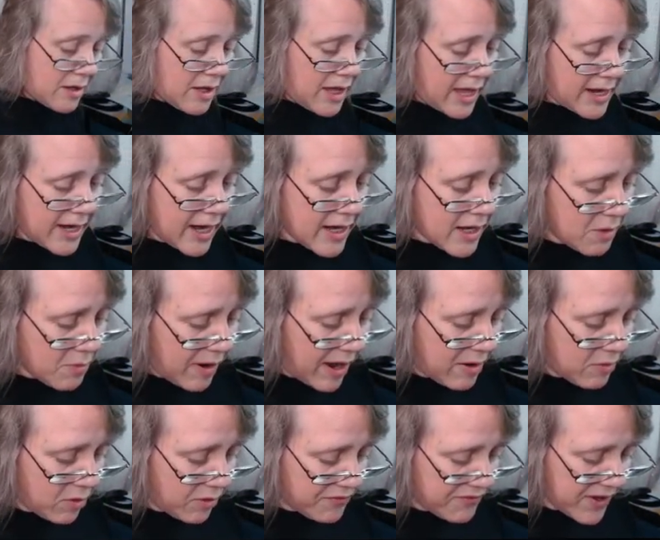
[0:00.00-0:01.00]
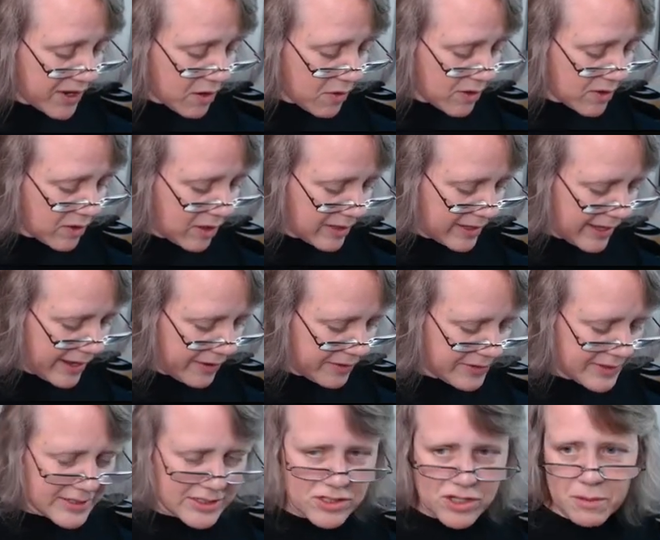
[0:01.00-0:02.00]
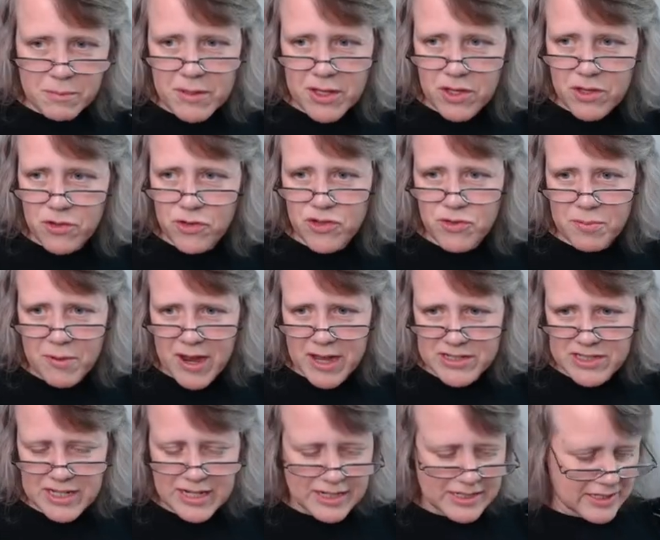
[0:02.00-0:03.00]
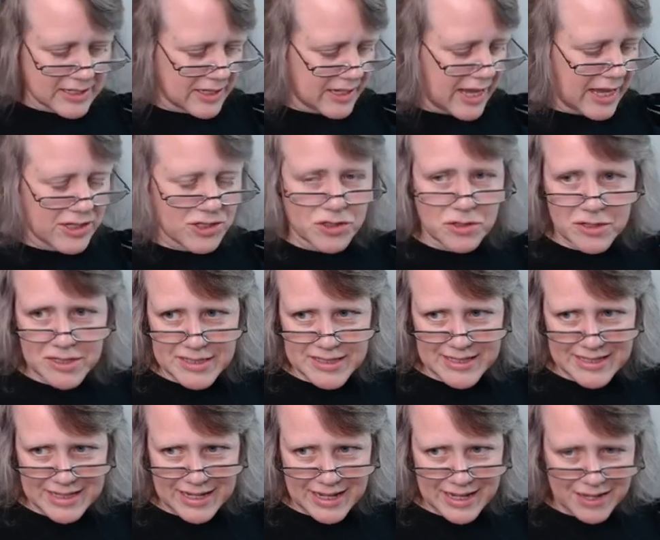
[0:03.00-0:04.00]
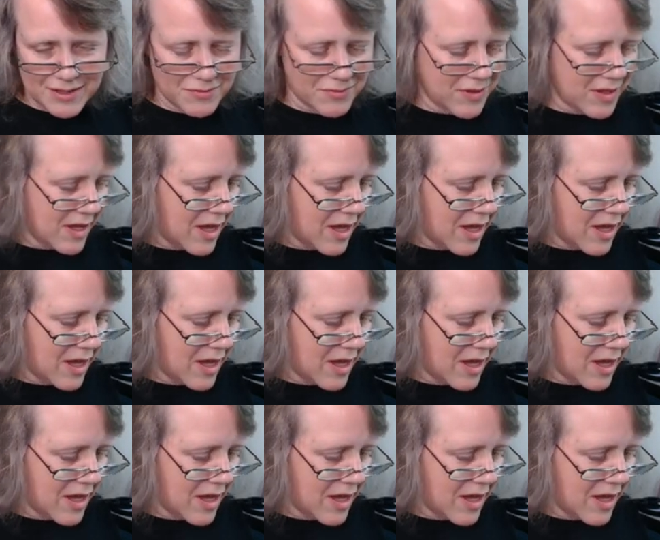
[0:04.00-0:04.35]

At any rate, we'll figure it all out. This is going to be a huge project, as you can see.